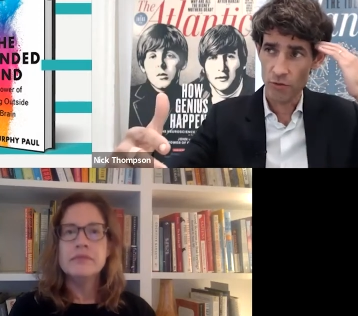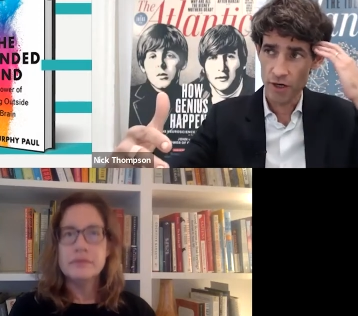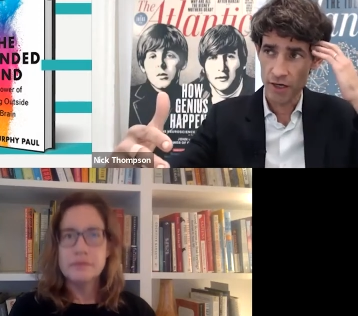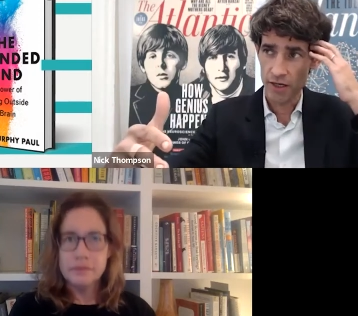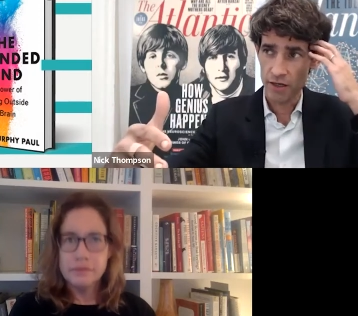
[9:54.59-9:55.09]

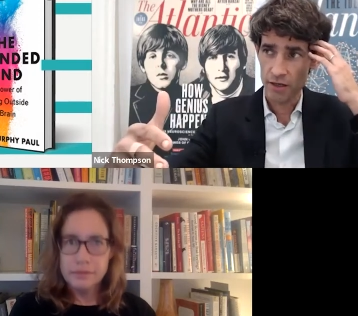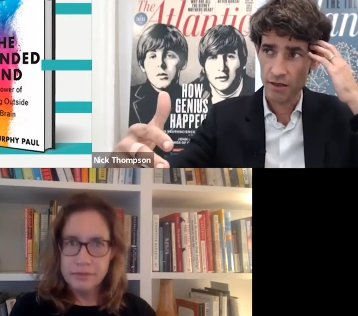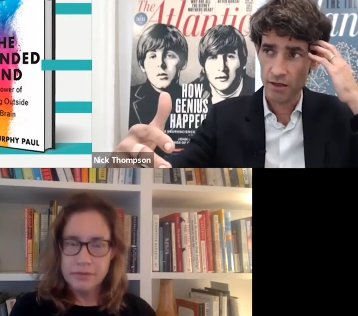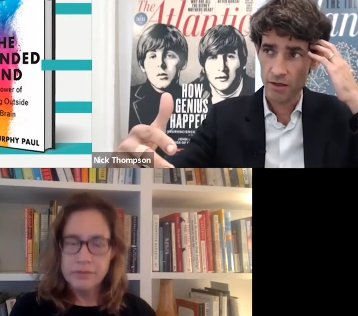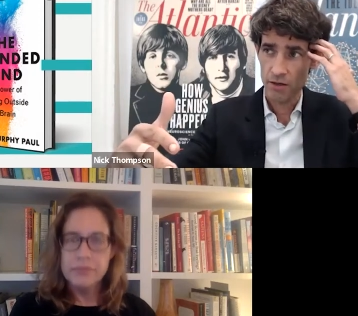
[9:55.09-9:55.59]
Speaker 1: brain,
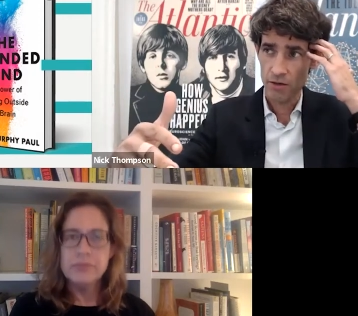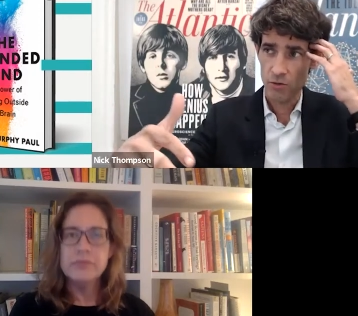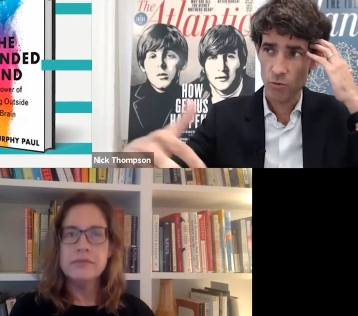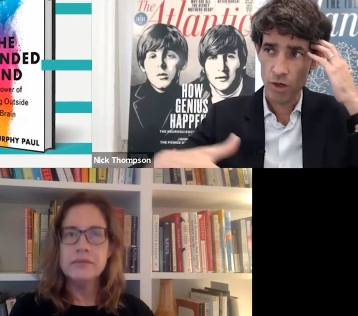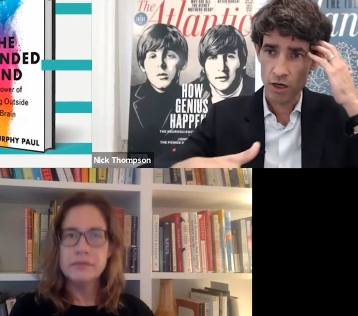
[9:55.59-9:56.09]

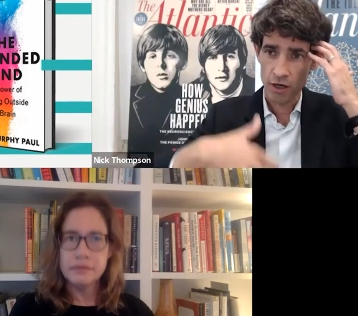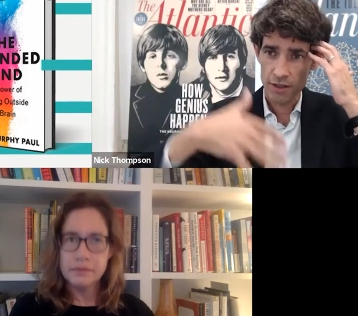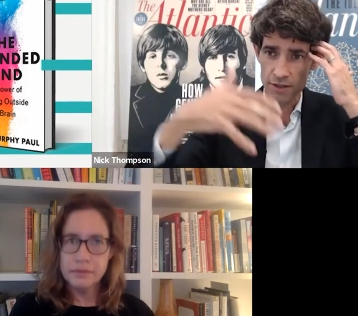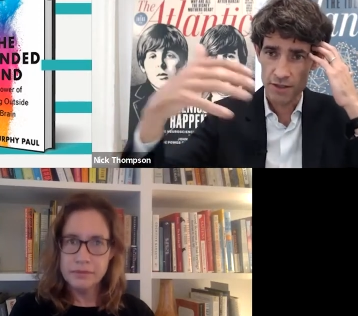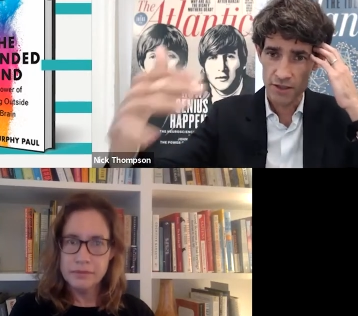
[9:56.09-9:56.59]
what
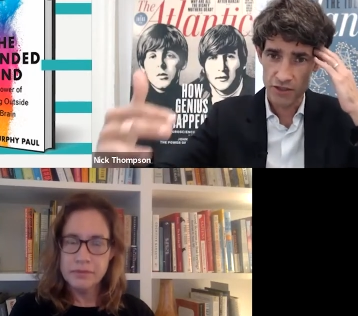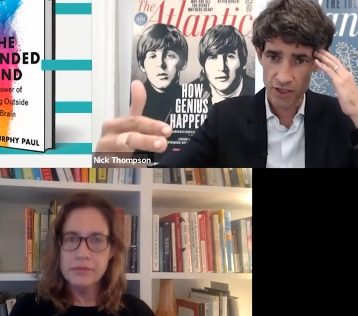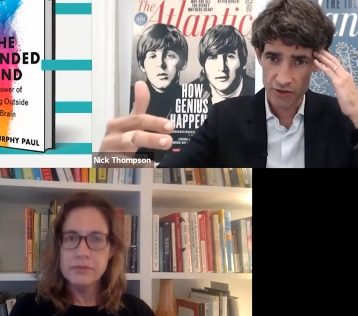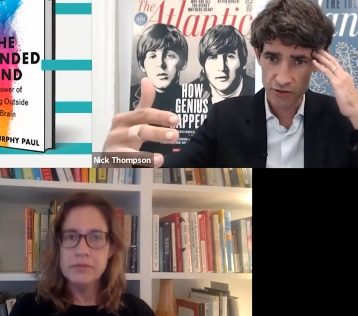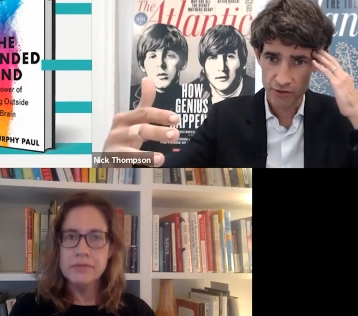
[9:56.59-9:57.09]
causes the
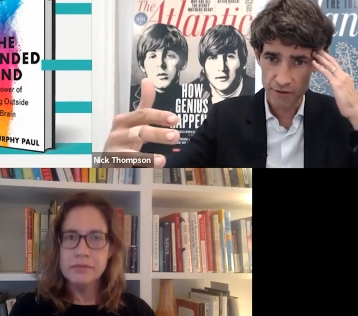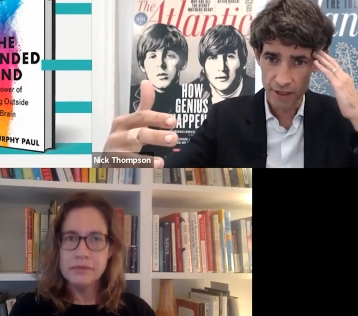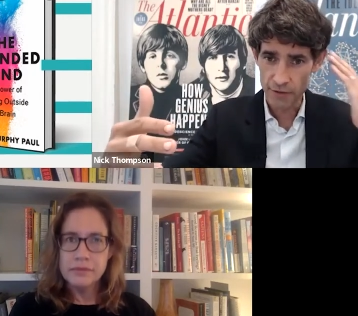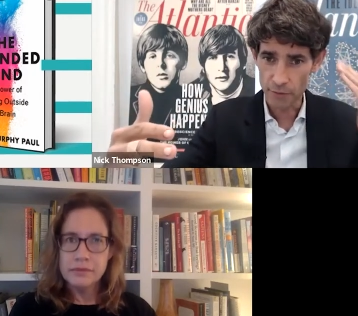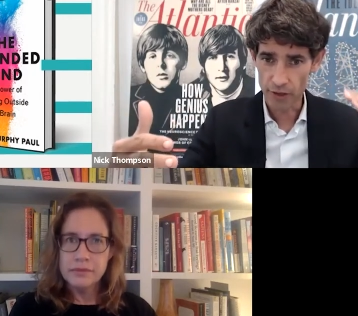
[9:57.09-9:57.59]
gesture if
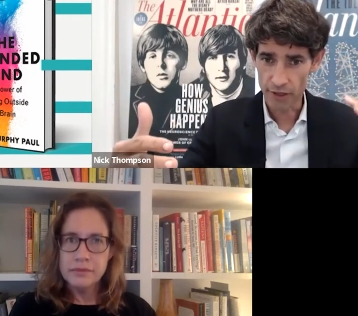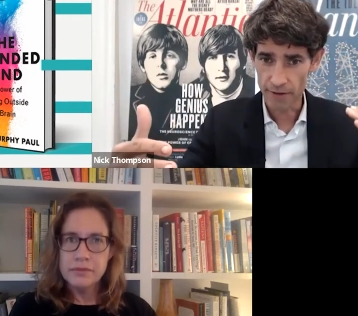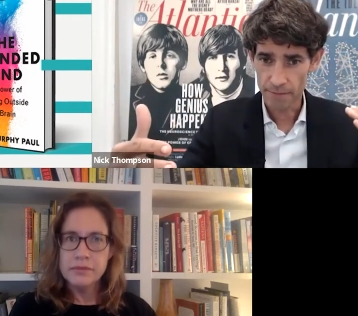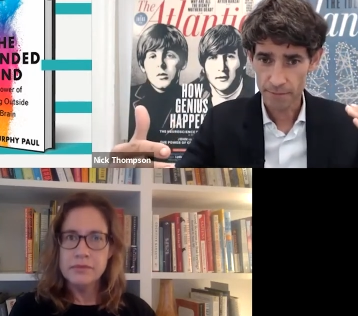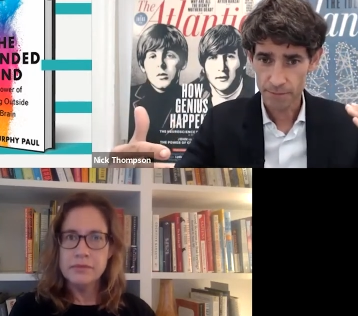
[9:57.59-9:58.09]
not the
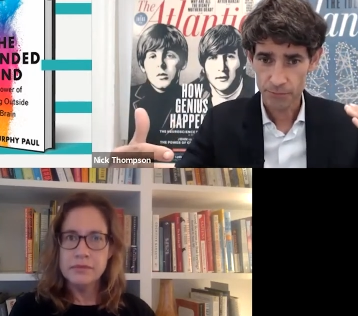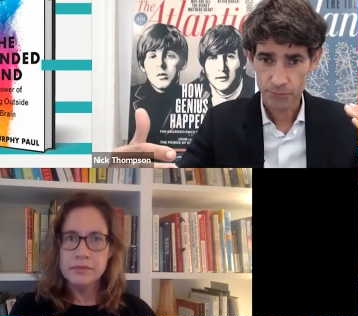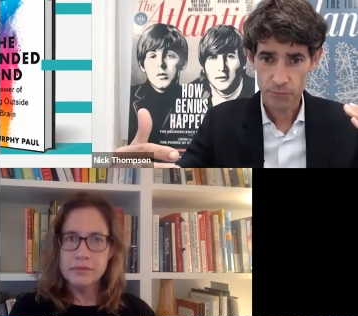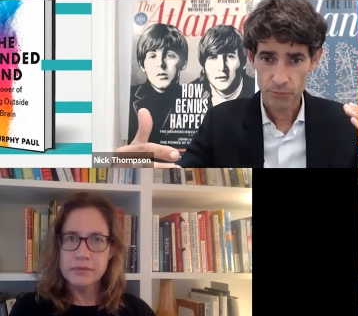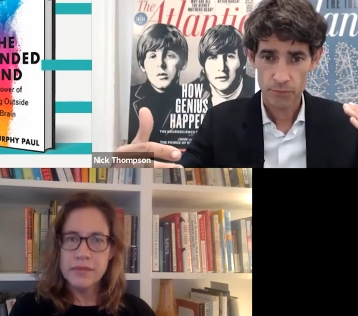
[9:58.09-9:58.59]
brain?
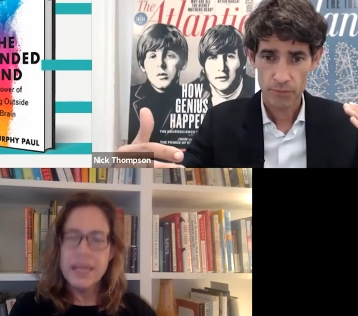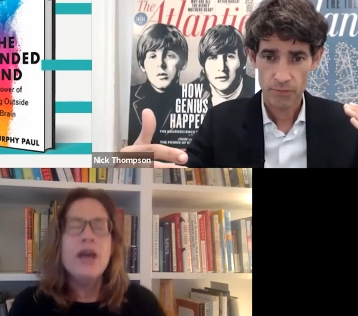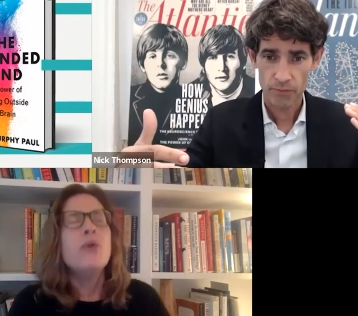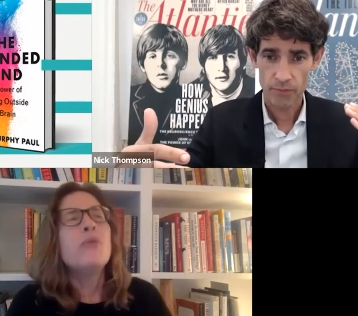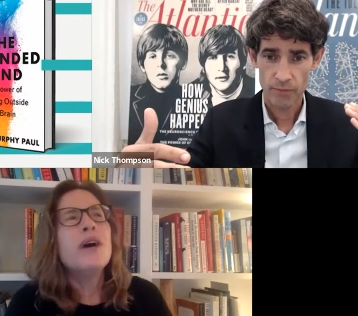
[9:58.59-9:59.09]

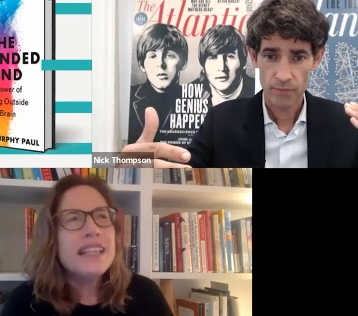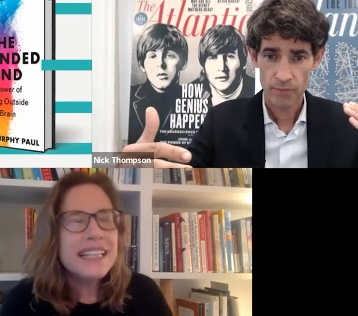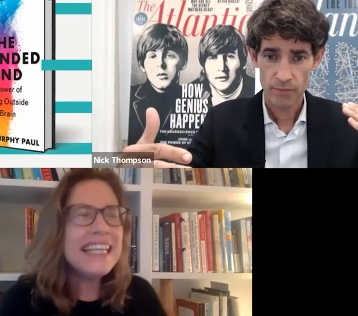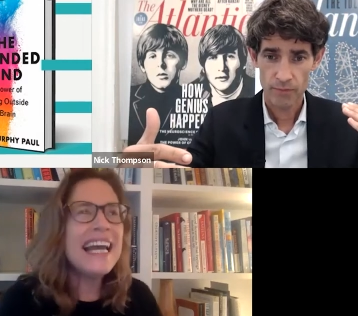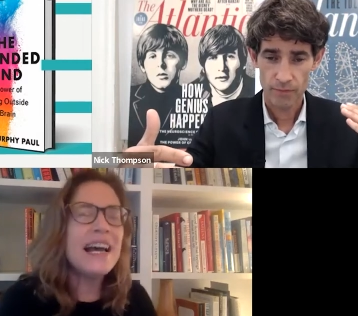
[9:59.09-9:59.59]

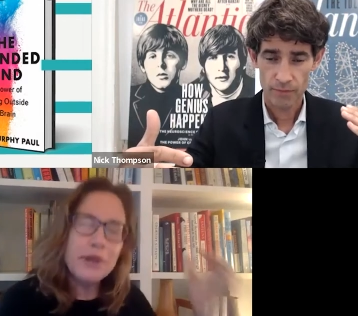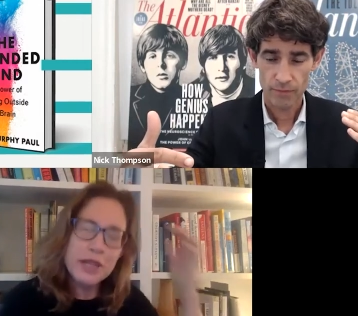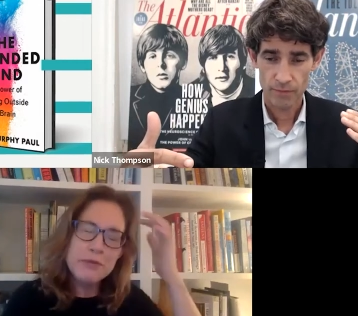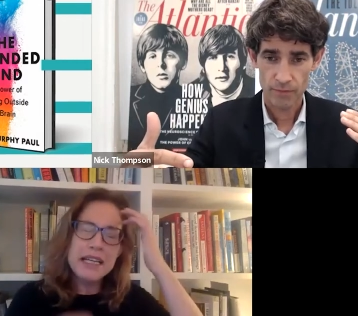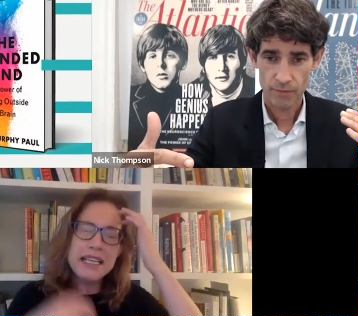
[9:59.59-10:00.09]
Speaker 2: Well, yeah, I
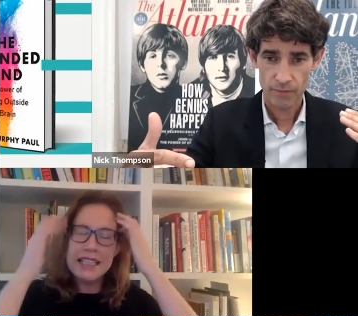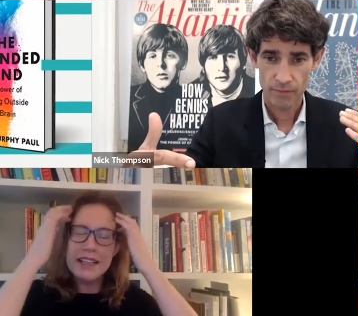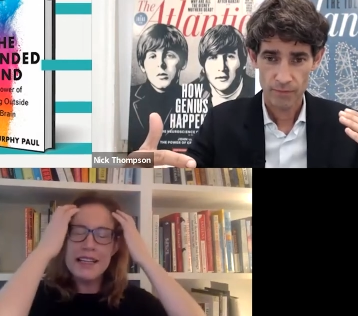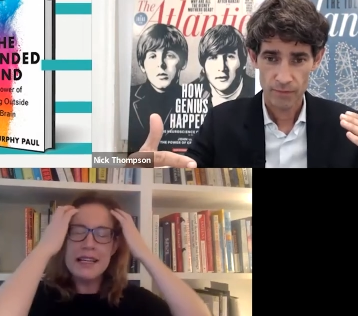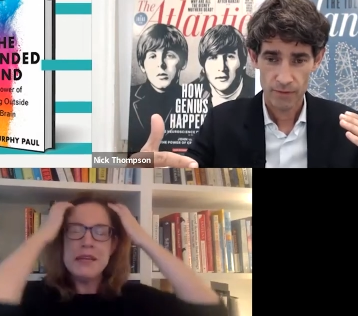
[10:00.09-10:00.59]
want to be
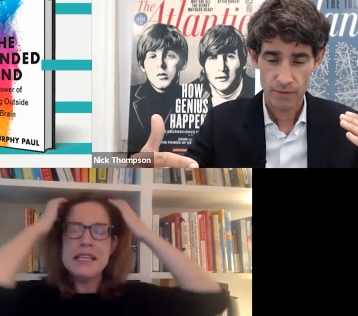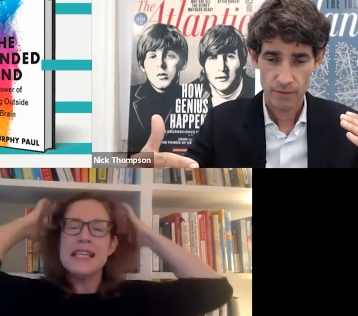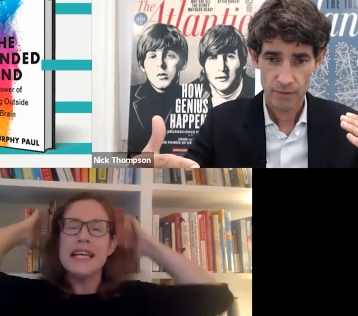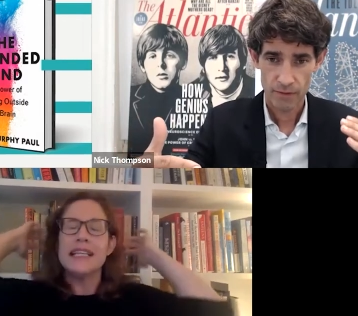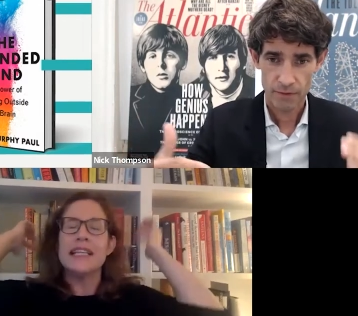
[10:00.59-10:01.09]
clear that I'm
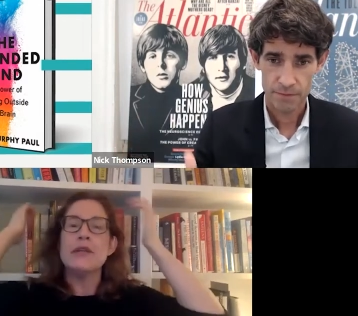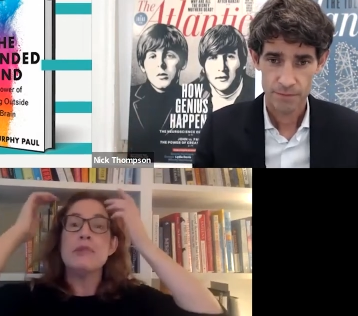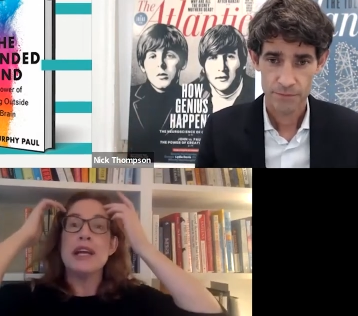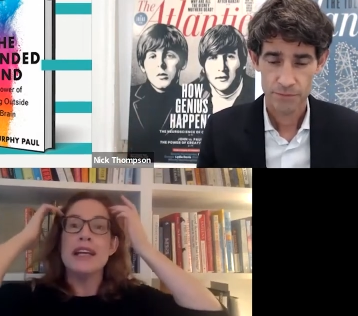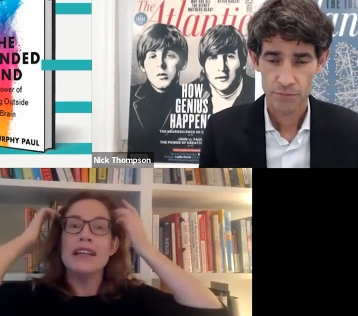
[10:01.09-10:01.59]
not saying that the
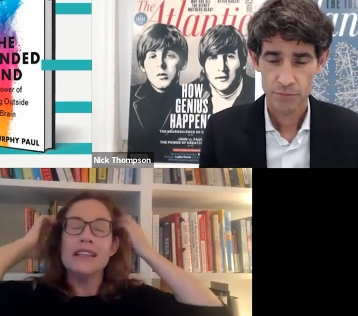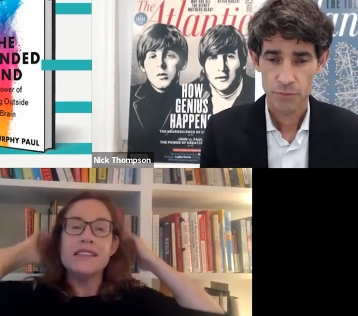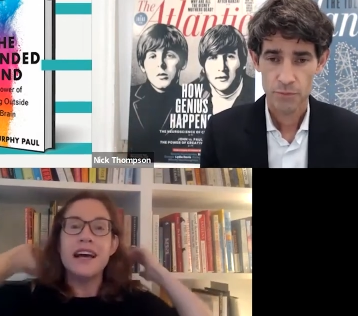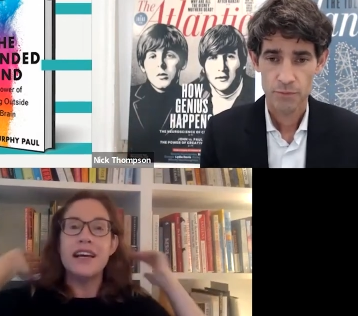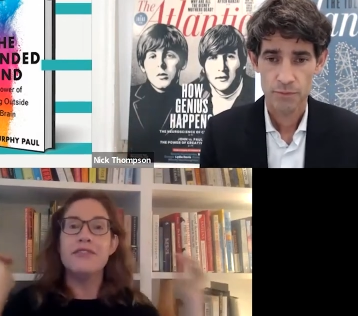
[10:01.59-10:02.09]
brain
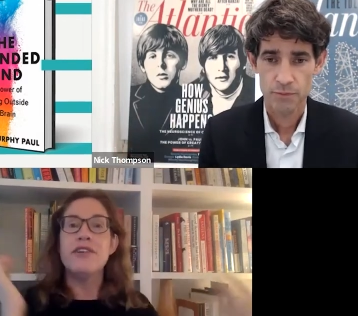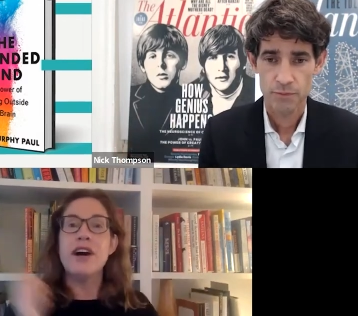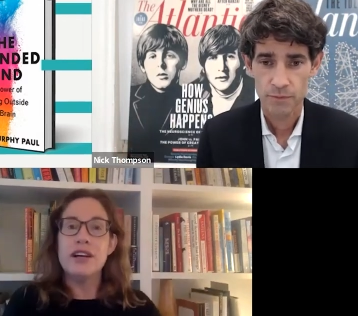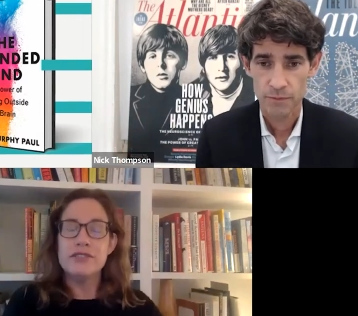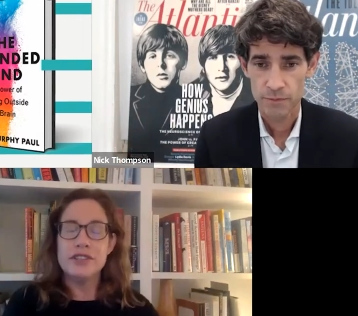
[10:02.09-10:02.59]
is not
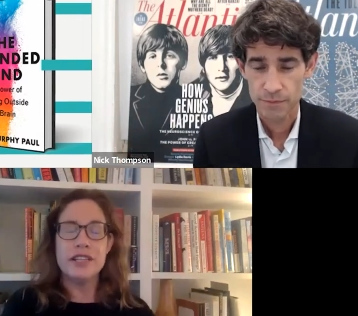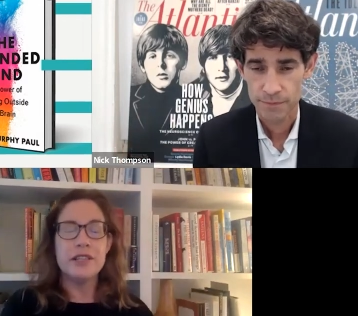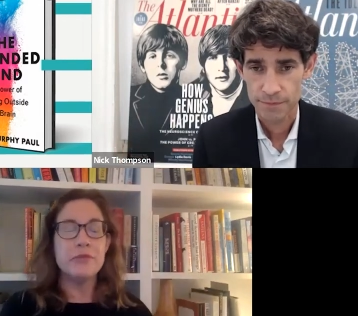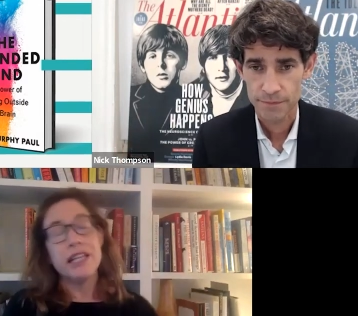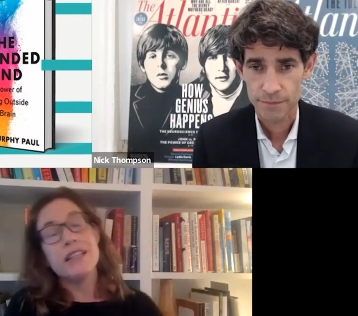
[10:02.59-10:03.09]
involved or
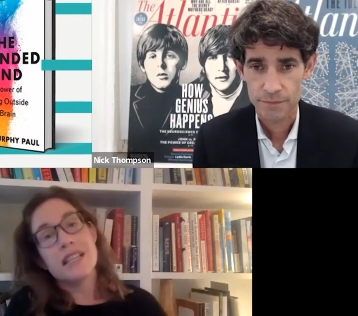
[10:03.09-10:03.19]
that the brain